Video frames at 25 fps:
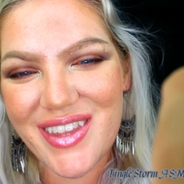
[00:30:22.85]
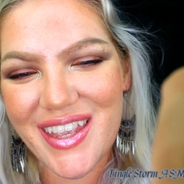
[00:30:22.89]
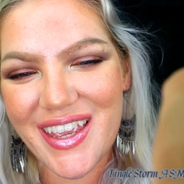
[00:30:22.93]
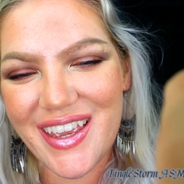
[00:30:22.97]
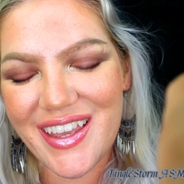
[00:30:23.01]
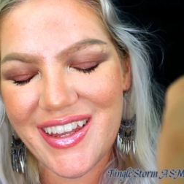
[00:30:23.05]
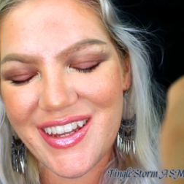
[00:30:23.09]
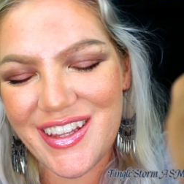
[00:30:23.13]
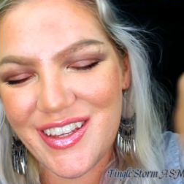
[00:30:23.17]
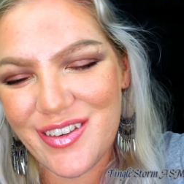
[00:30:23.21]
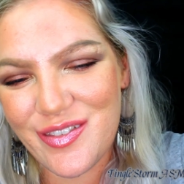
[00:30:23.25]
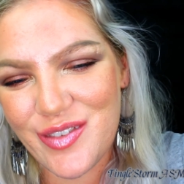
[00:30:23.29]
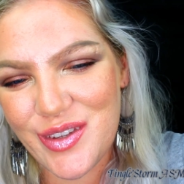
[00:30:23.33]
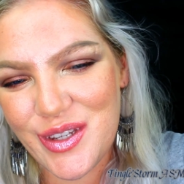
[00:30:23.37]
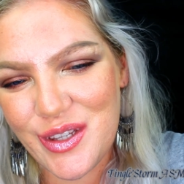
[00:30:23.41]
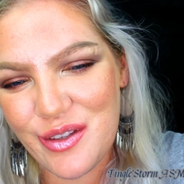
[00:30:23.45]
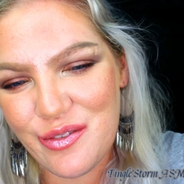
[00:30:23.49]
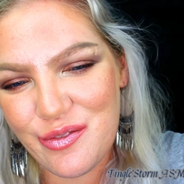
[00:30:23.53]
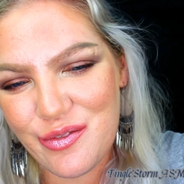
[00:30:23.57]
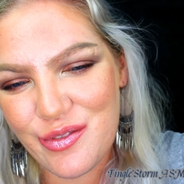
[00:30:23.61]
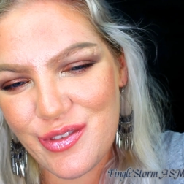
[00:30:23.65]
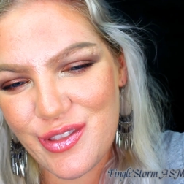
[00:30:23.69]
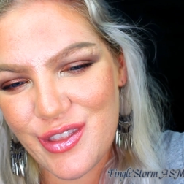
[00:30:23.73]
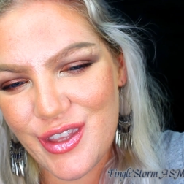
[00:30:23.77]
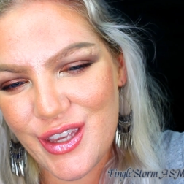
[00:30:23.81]
And even
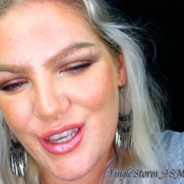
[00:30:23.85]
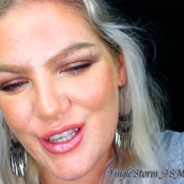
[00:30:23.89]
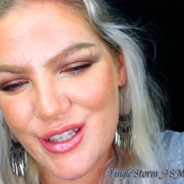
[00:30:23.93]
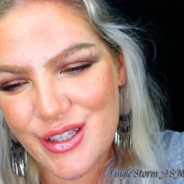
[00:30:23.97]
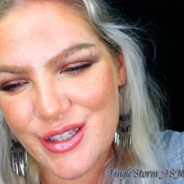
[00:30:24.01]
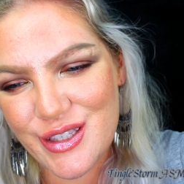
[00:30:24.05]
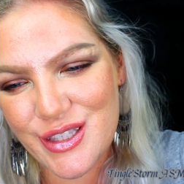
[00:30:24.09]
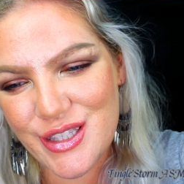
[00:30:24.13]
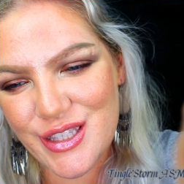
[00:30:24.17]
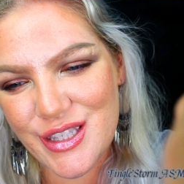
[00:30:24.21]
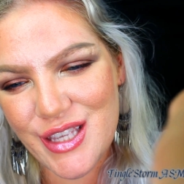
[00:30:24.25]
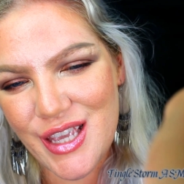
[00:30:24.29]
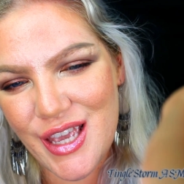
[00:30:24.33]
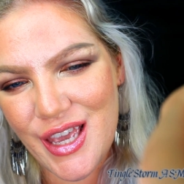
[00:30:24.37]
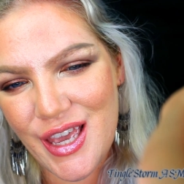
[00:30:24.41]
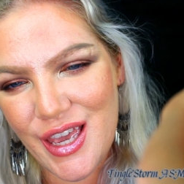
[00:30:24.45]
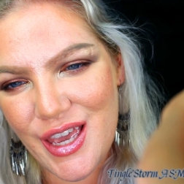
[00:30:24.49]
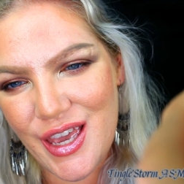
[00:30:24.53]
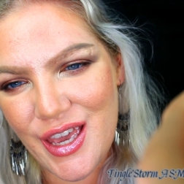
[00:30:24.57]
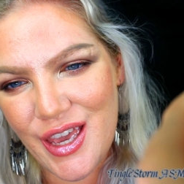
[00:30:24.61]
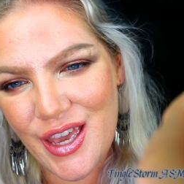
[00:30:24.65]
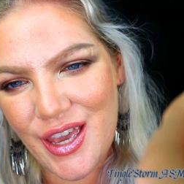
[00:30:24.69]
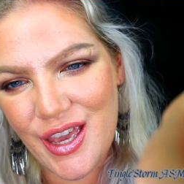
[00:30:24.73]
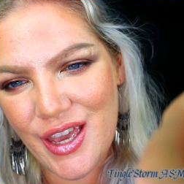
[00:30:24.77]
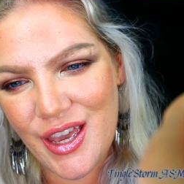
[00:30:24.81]
if things
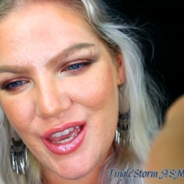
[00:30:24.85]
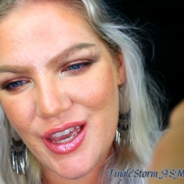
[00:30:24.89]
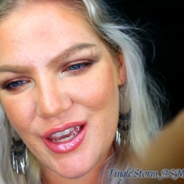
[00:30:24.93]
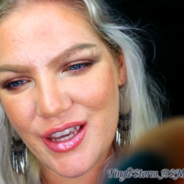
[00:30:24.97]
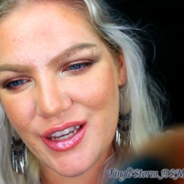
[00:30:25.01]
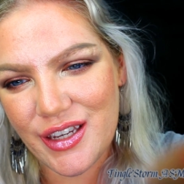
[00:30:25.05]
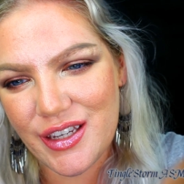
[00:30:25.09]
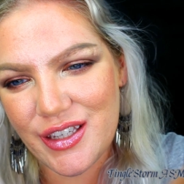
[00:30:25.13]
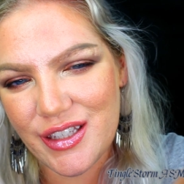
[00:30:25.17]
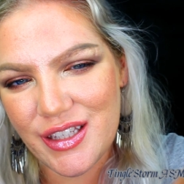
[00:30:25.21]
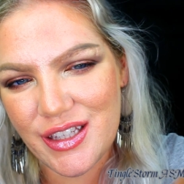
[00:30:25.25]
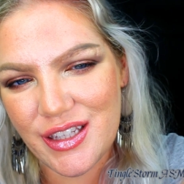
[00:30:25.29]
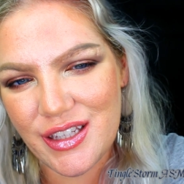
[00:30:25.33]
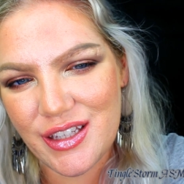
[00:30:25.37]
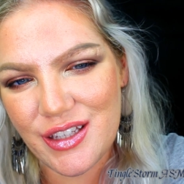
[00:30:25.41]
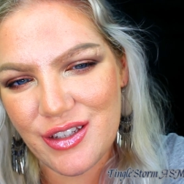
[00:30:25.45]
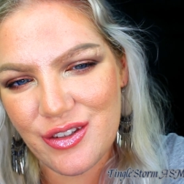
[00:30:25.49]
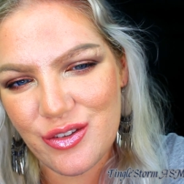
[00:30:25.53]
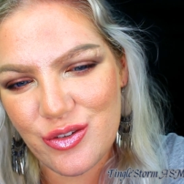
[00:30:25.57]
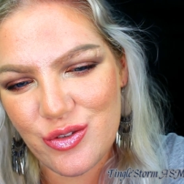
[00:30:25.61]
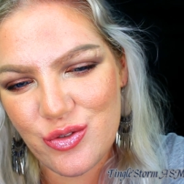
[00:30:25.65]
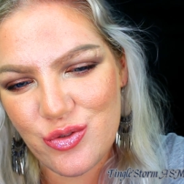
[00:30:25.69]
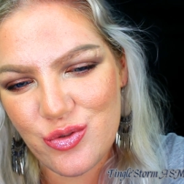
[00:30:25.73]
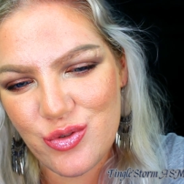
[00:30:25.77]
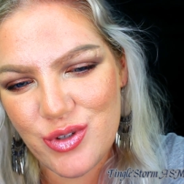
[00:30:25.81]
get a
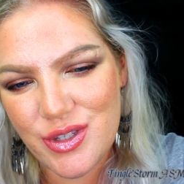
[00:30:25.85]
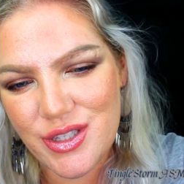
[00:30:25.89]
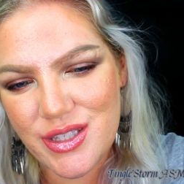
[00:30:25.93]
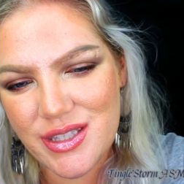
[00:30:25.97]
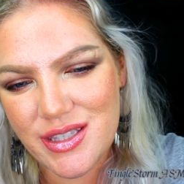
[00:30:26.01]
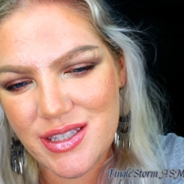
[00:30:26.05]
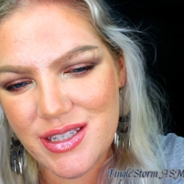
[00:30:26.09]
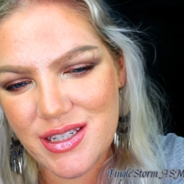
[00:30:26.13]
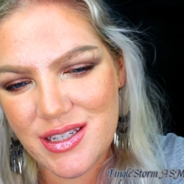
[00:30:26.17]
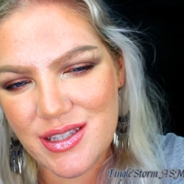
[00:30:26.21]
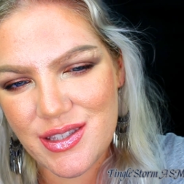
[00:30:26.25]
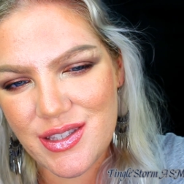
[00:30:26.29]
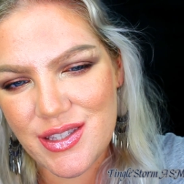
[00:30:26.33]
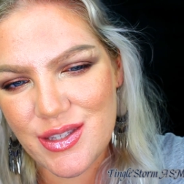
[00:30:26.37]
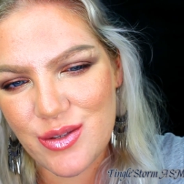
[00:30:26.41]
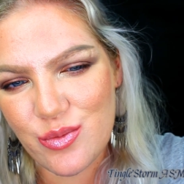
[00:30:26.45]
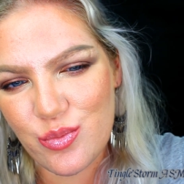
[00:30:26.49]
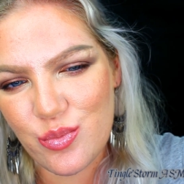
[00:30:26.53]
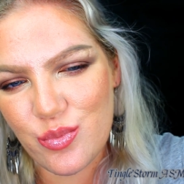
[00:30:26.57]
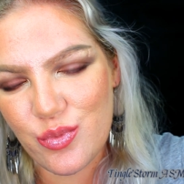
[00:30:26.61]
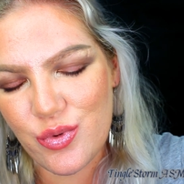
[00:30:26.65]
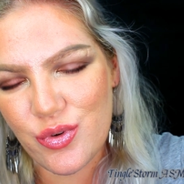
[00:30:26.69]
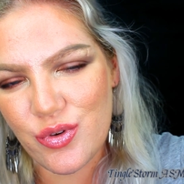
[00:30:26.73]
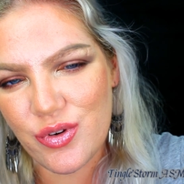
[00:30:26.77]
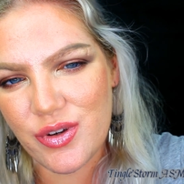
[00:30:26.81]
little twisted at
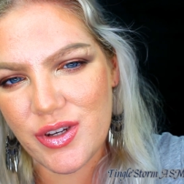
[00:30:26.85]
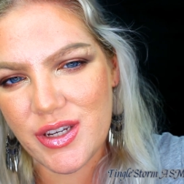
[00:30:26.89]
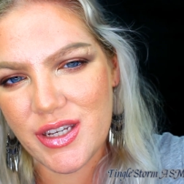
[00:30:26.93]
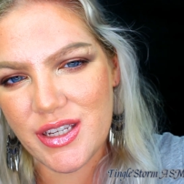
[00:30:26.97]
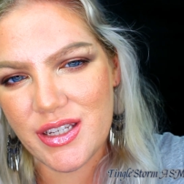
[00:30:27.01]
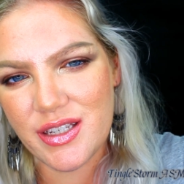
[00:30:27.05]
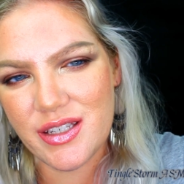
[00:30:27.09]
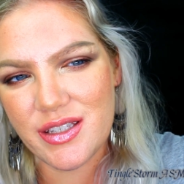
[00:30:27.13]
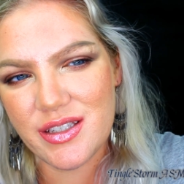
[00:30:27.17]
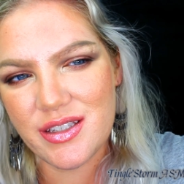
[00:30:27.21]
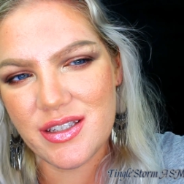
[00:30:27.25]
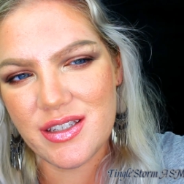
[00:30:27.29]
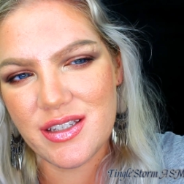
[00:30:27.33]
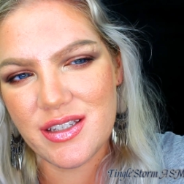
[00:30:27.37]
some point,